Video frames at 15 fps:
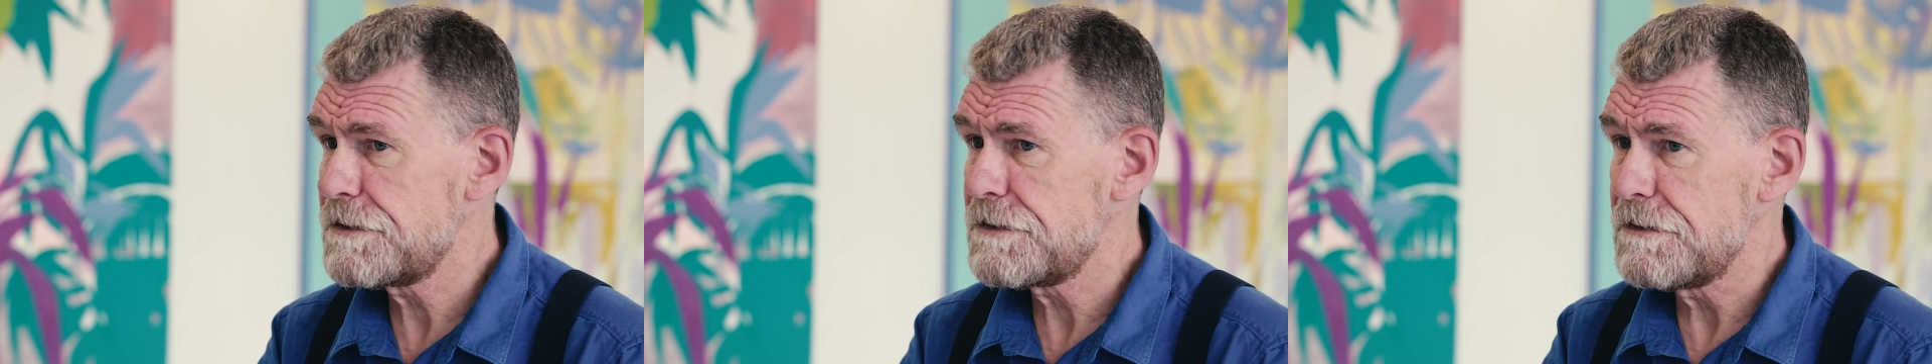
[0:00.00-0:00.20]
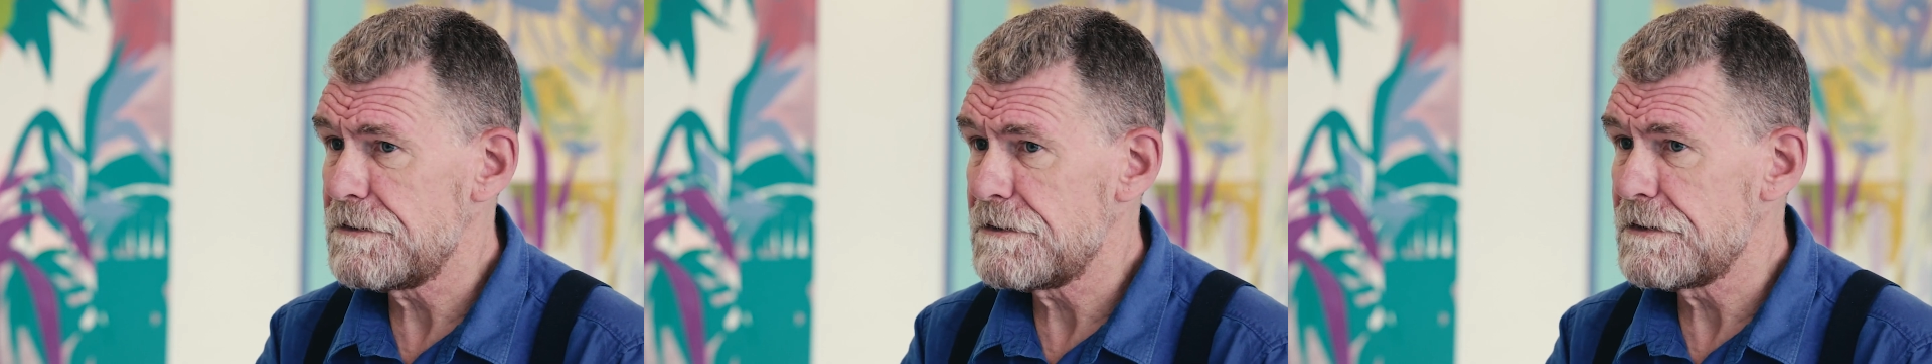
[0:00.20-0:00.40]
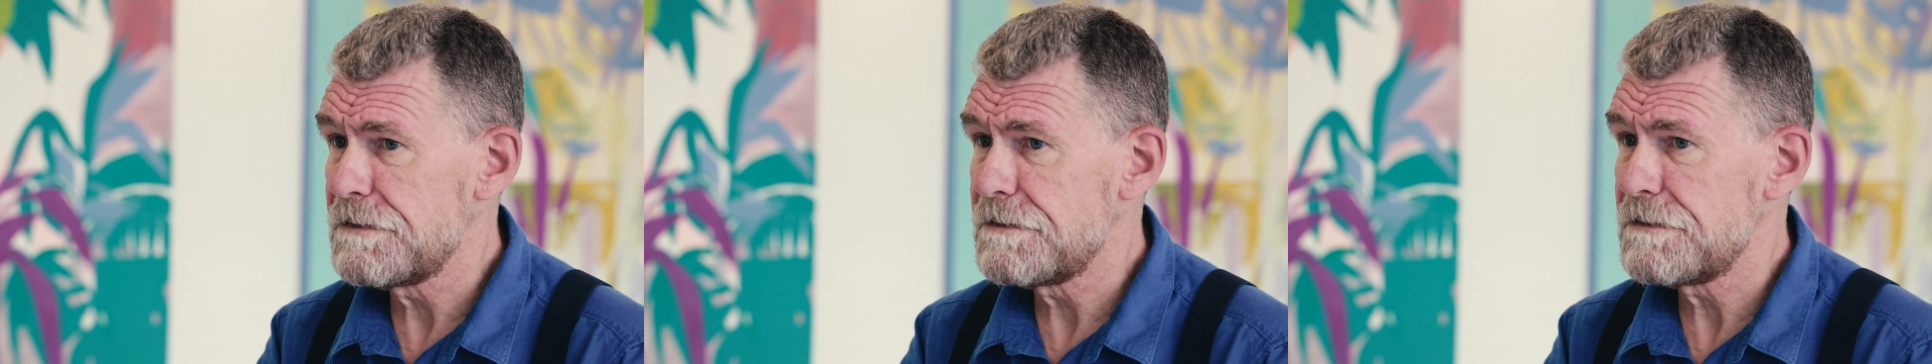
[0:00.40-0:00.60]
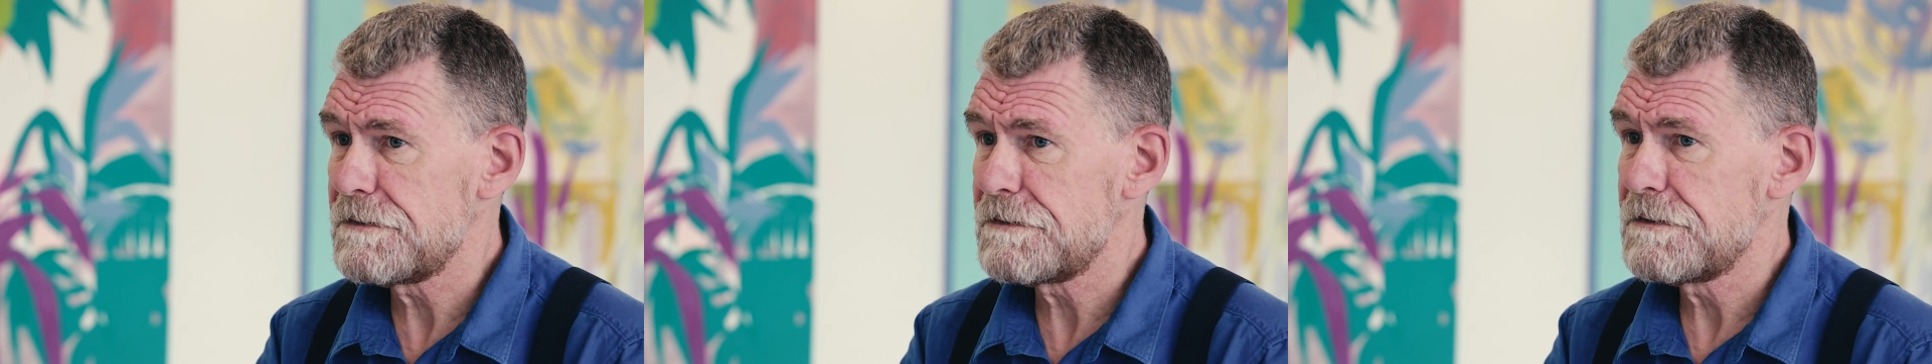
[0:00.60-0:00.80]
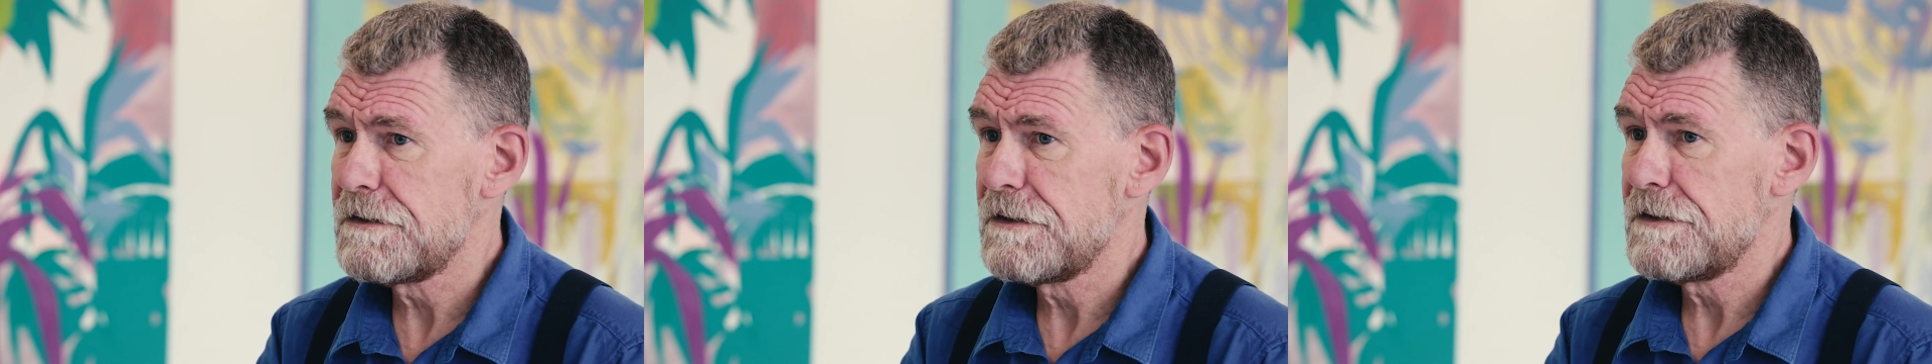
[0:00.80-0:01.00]

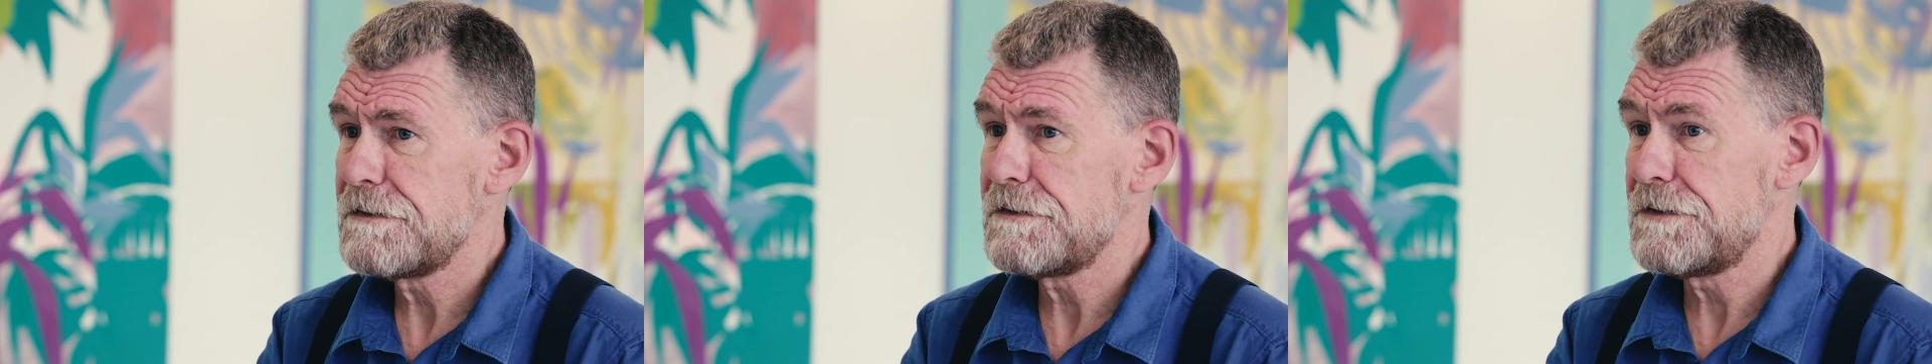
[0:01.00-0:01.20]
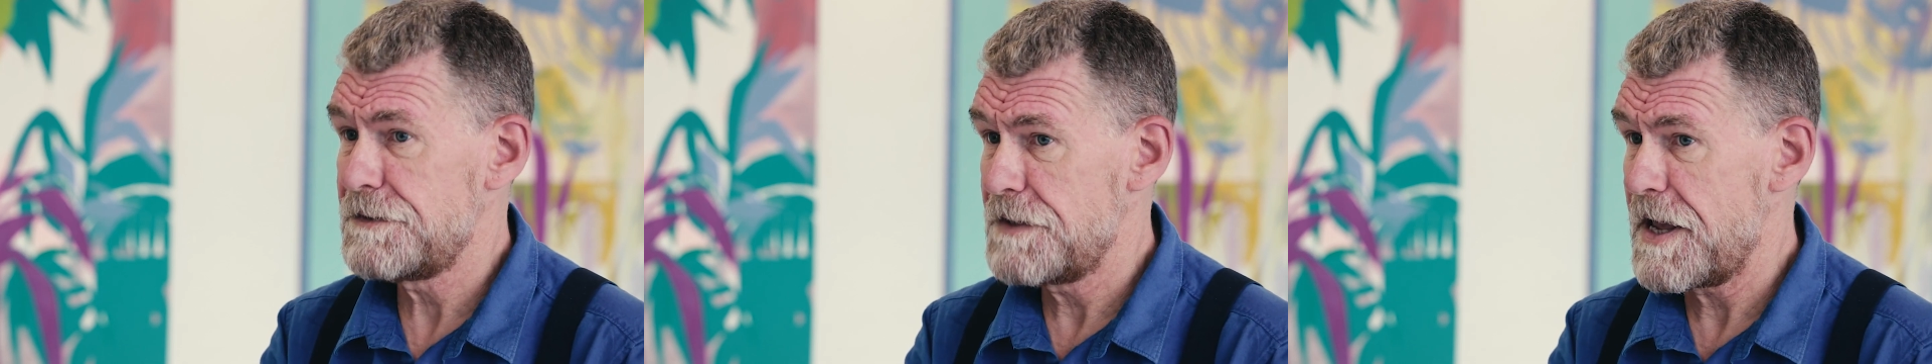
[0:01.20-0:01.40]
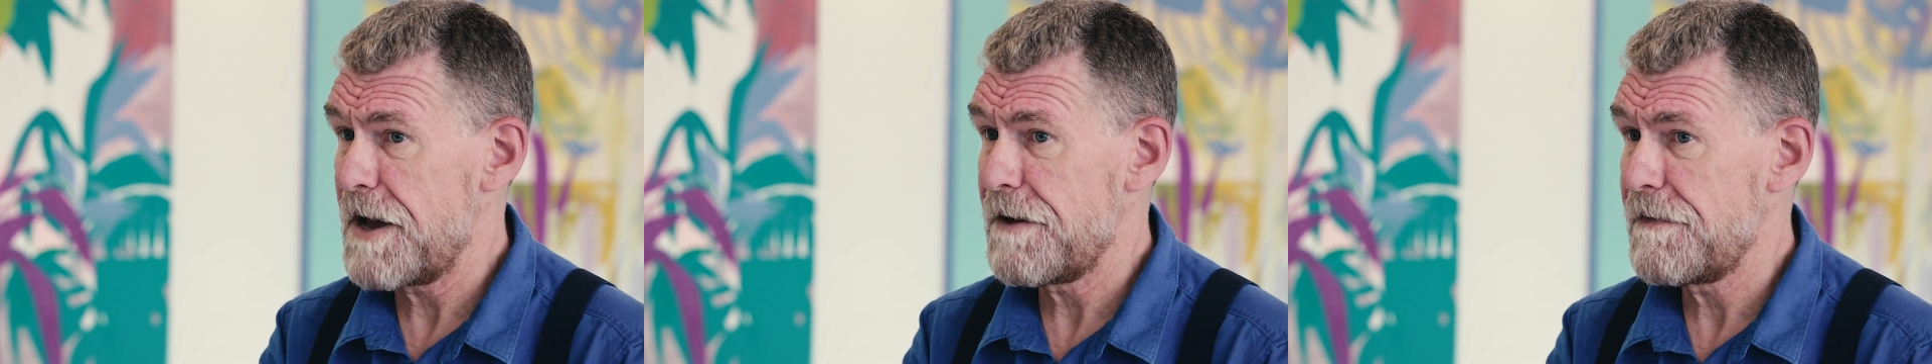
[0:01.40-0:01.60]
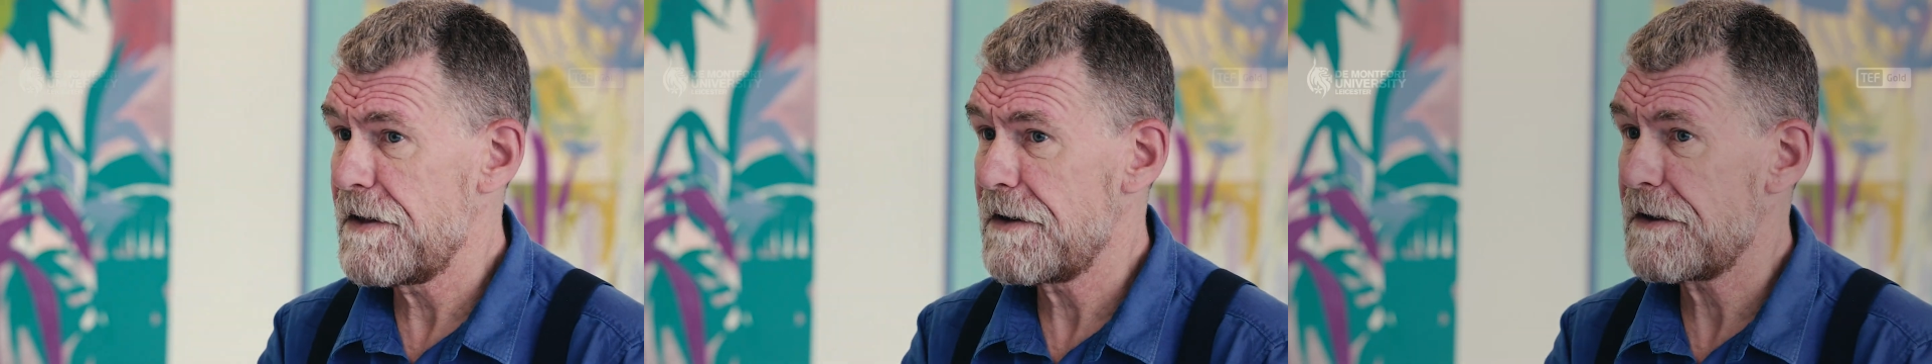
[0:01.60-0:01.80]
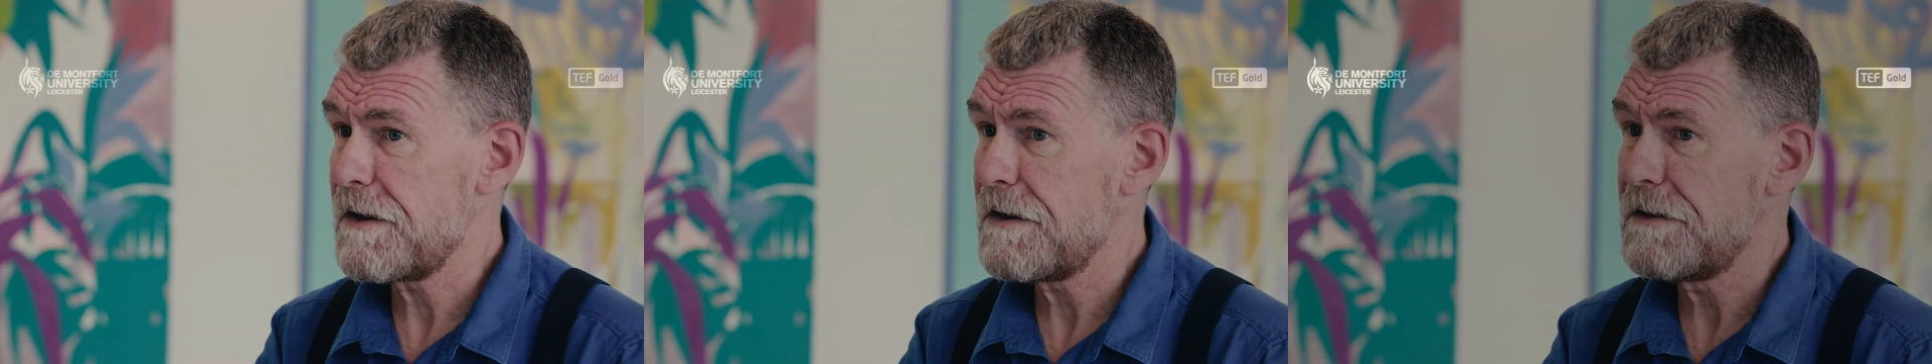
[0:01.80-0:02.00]
students to see how
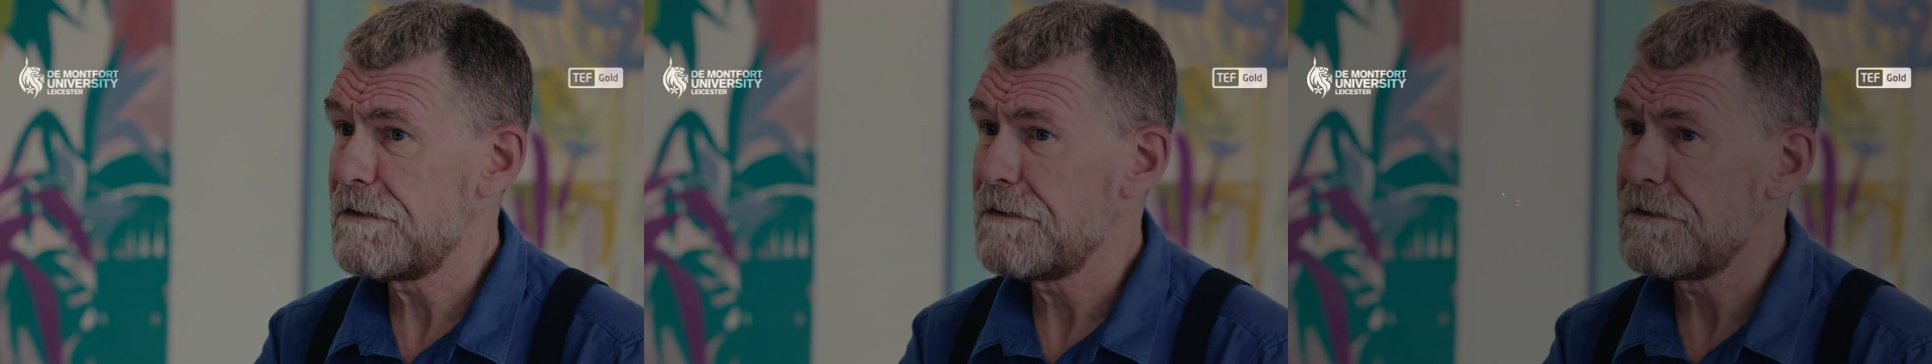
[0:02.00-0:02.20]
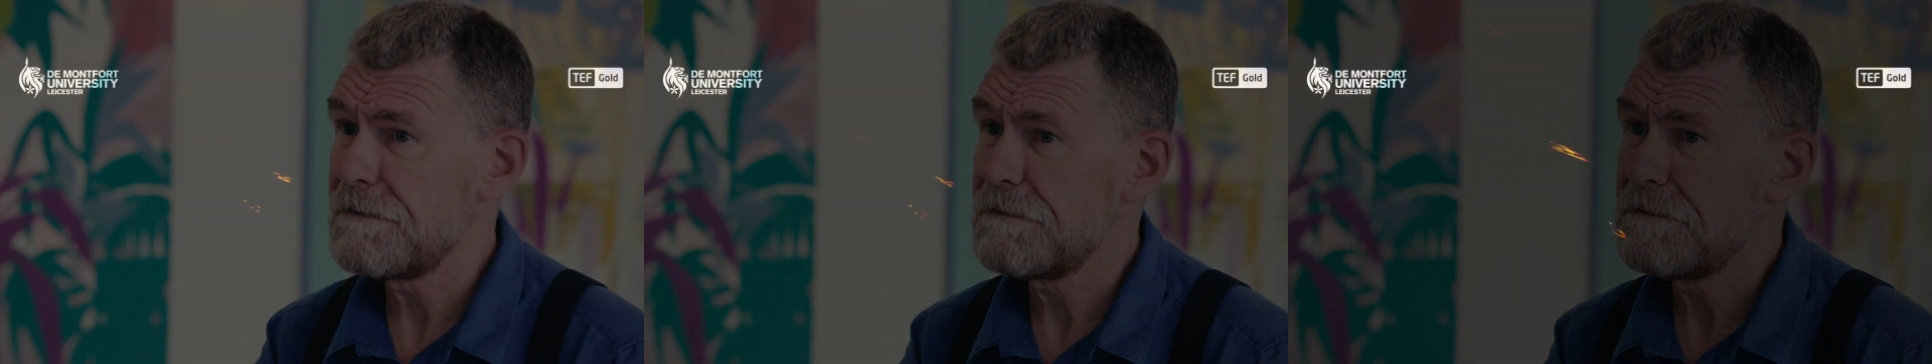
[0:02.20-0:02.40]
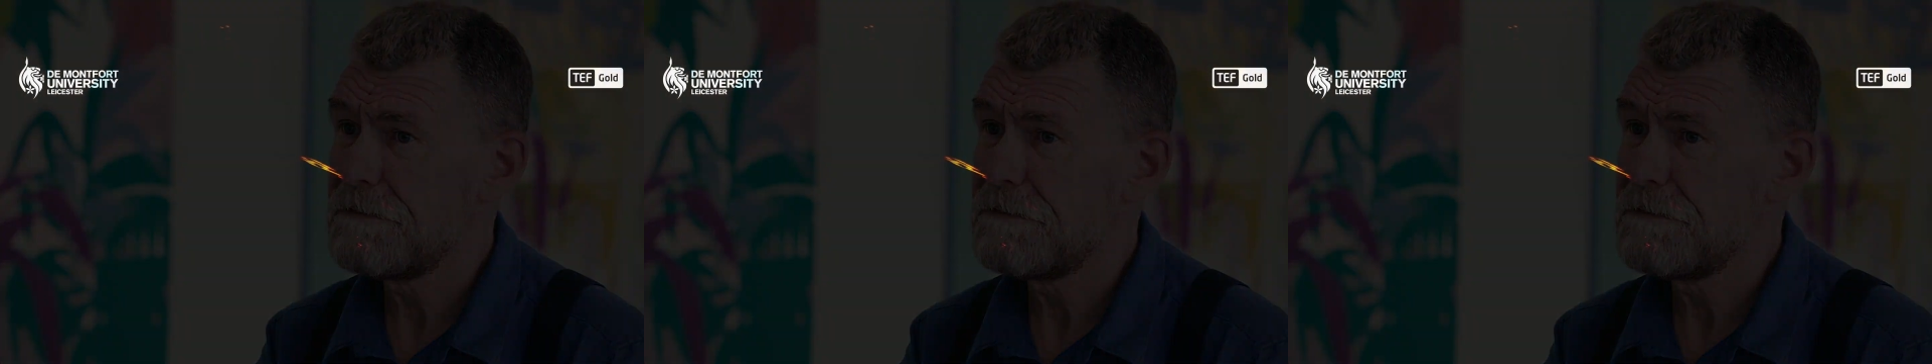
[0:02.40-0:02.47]
they're getting on.